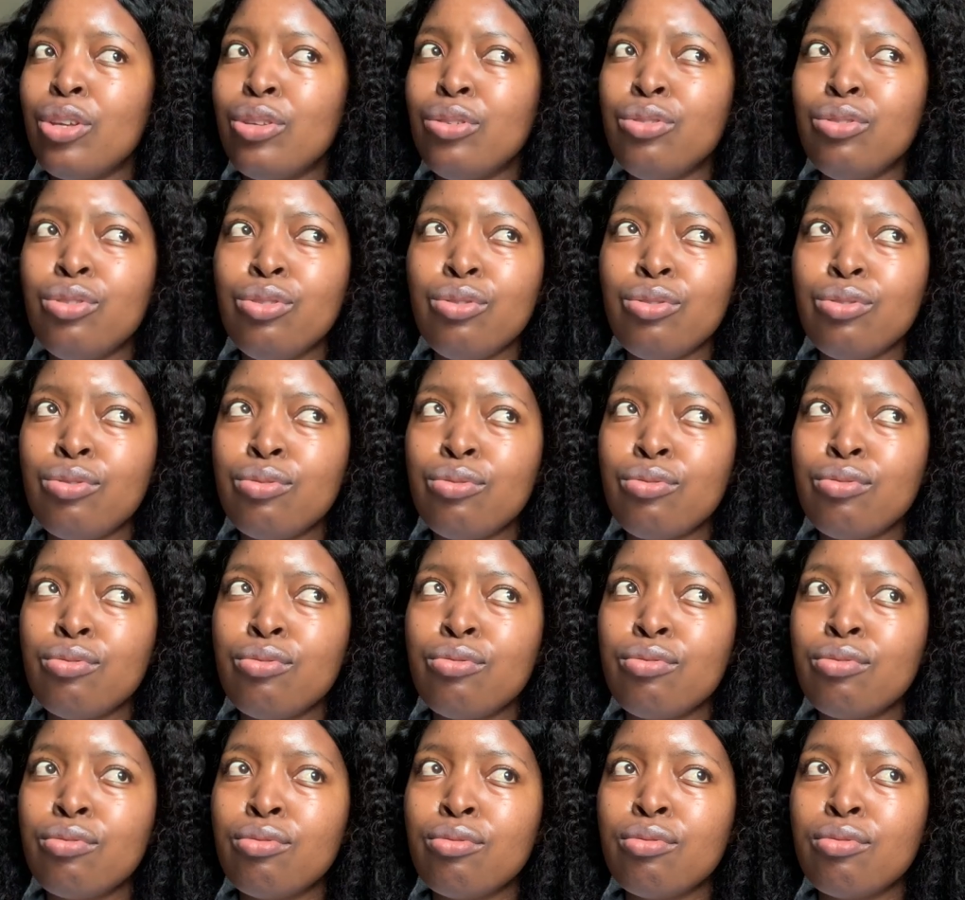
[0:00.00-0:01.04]

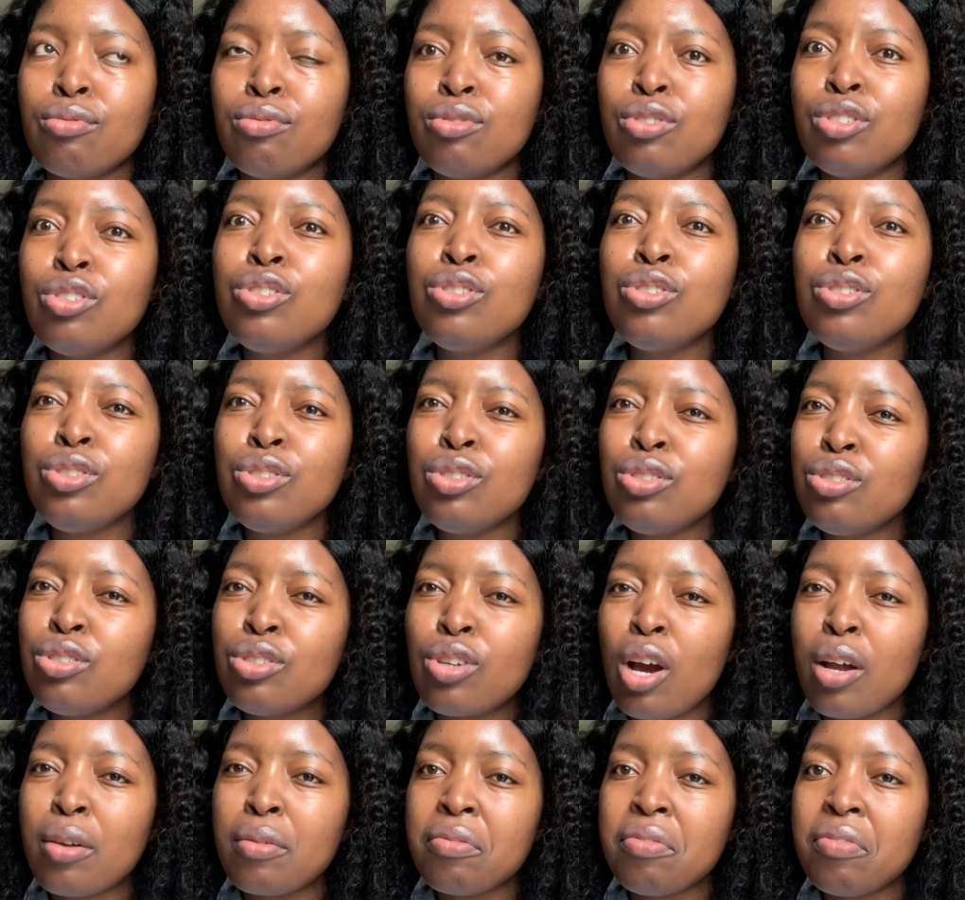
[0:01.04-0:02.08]
you
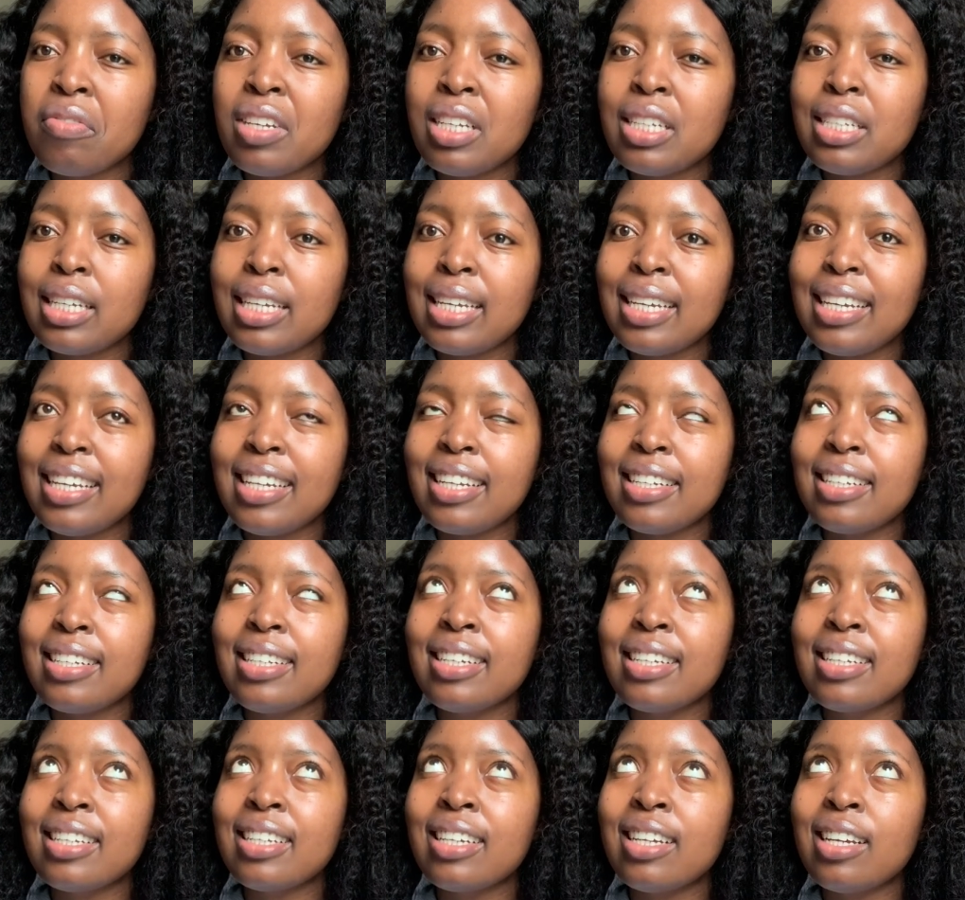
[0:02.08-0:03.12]
don't fit in,
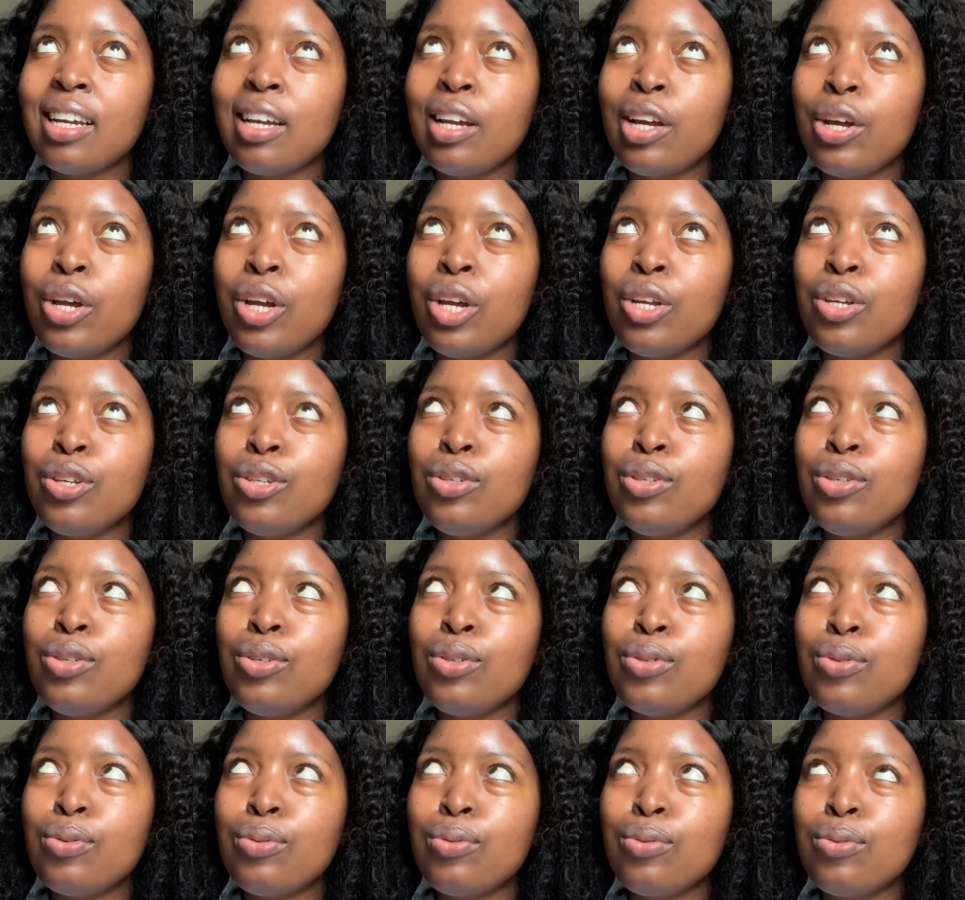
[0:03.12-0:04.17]

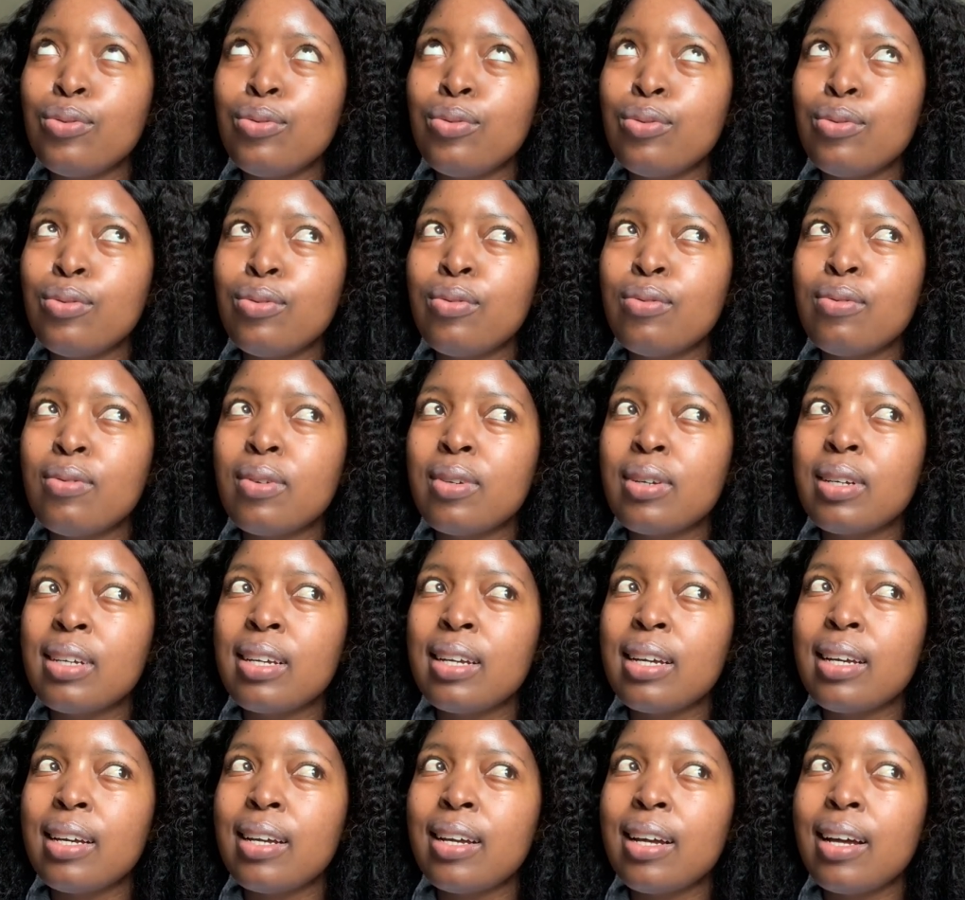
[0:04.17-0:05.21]
you
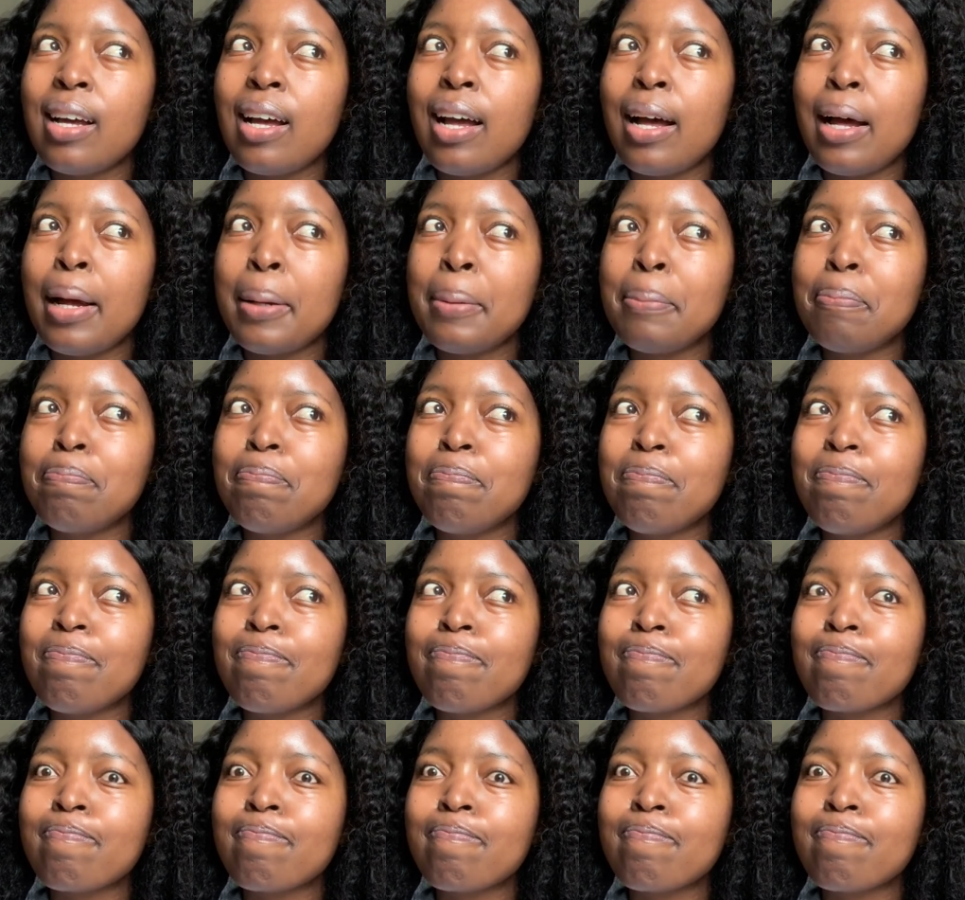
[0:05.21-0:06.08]
can't